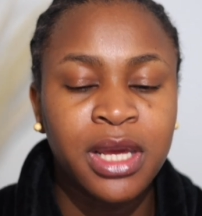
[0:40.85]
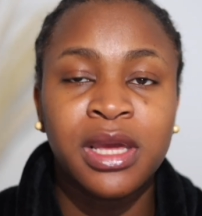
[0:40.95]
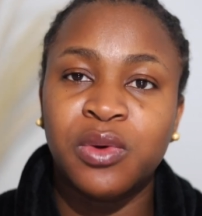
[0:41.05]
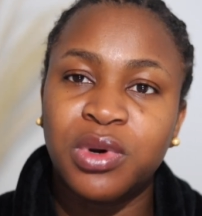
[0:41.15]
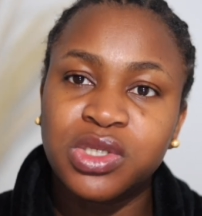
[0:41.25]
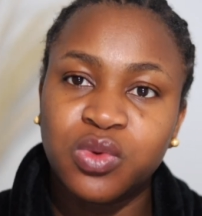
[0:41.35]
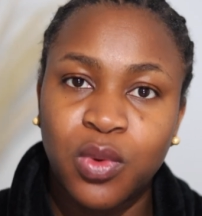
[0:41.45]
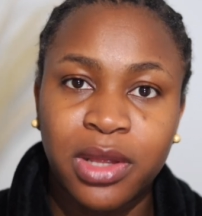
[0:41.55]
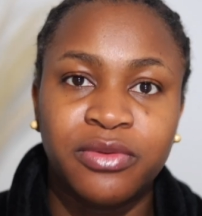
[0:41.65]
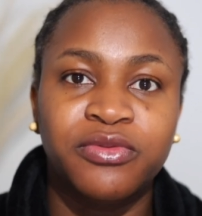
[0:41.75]
It works
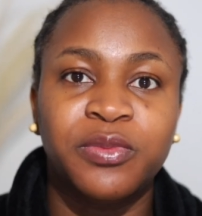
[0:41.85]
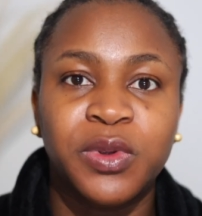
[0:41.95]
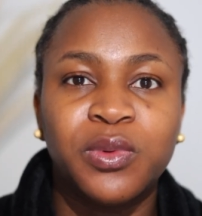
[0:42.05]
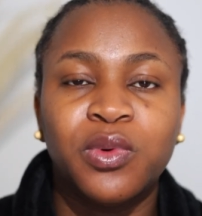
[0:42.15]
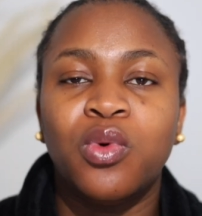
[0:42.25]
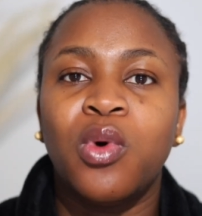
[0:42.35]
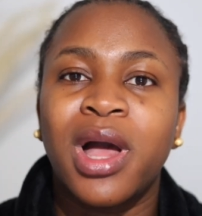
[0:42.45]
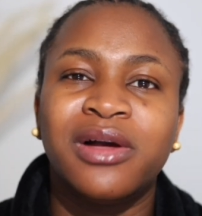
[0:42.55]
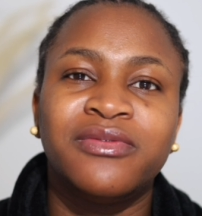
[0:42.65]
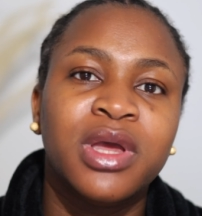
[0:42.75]
well for people who
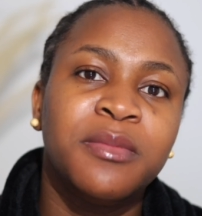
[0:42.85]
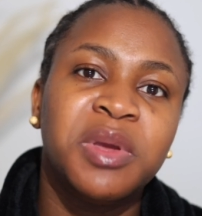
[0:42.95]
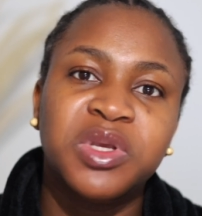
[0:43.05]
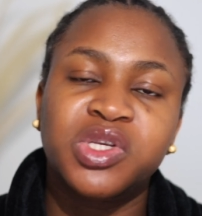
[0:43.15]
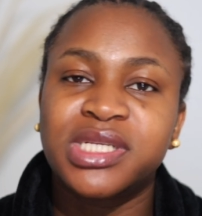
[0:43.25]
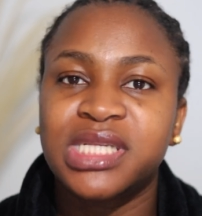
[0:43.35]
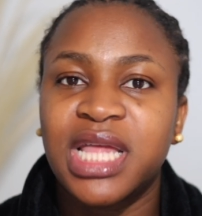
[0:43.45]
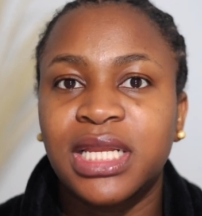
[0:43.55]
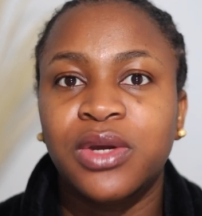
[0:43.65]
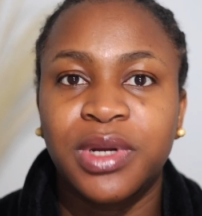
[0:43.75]
have maybe just
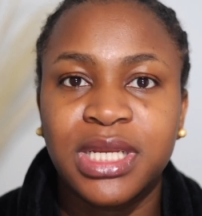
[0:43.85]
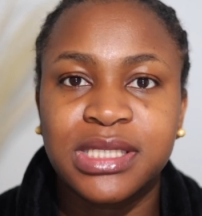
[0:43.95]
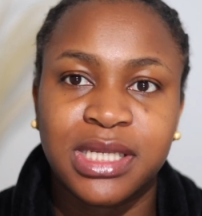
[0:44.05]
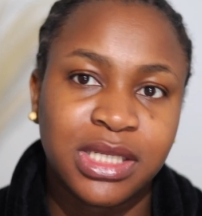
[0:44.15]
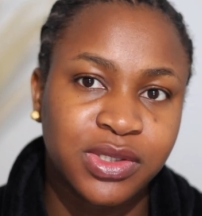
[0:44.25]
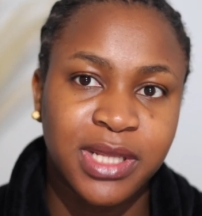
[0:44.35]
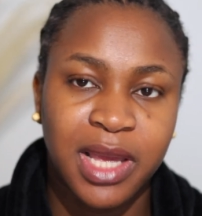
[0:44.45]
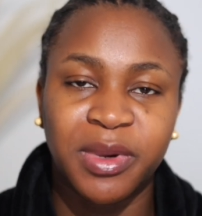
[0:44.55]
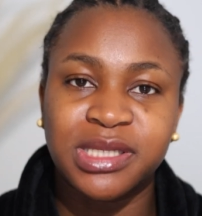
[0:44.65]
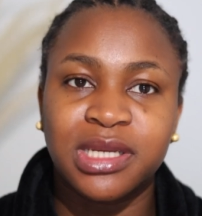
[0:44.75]
slightly oily skin, just
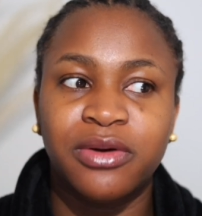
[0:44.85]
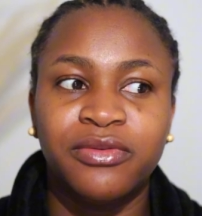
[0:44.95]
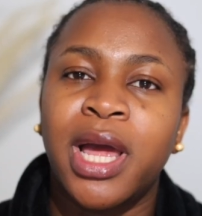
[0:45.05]
like myself,